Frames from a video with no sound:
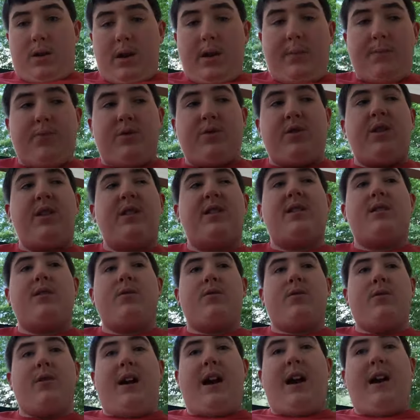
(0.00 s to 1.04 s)
in
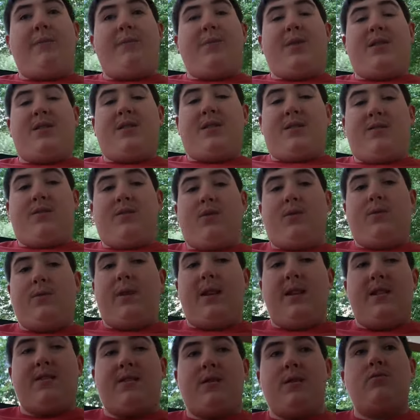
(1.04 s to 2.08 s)
particular, I've been concerned
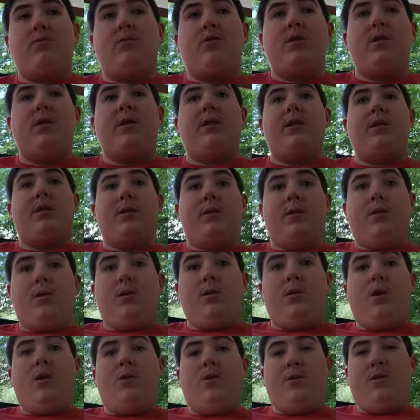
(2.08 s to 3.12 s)
that someone,
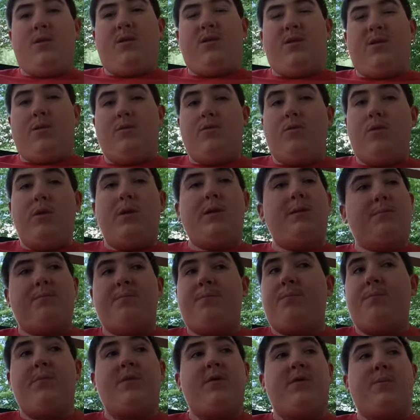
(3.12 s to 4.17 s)
not someone
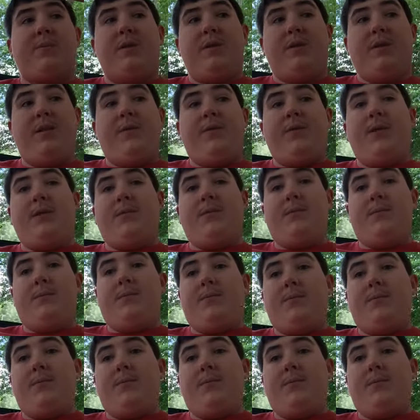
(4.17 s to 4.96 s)
specific,